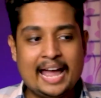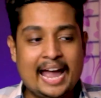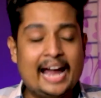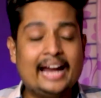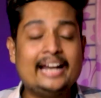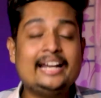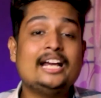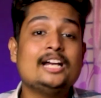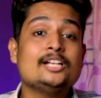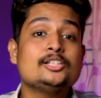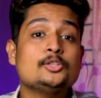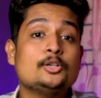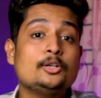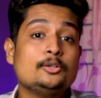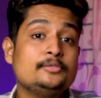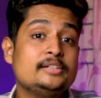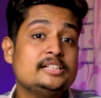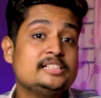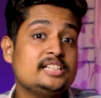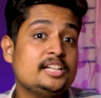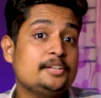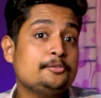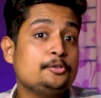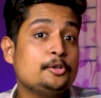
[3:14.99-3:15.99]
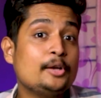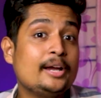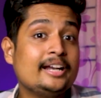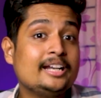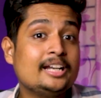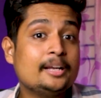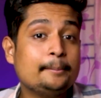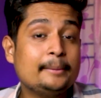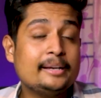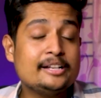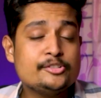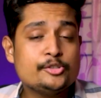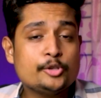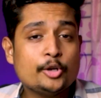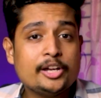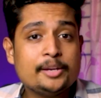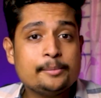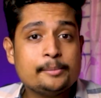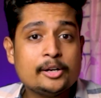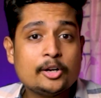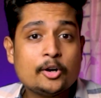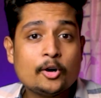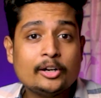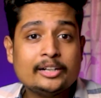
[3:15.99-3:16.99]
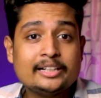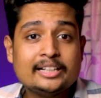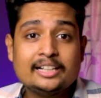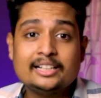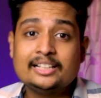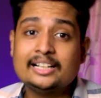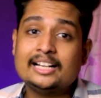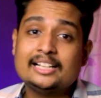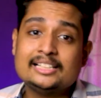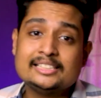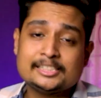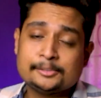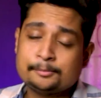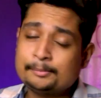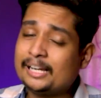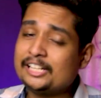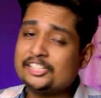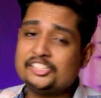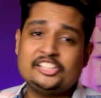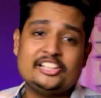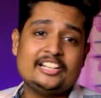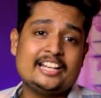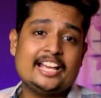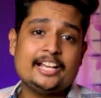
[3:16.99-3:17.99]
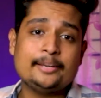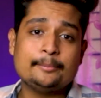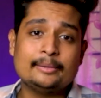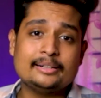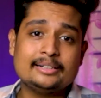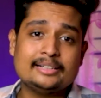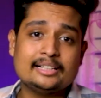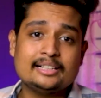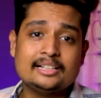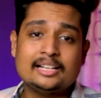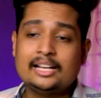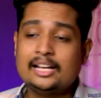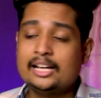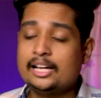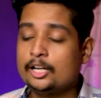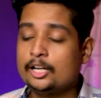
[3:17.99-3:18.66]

And as always, if you end up enjoying my content, smash the like button.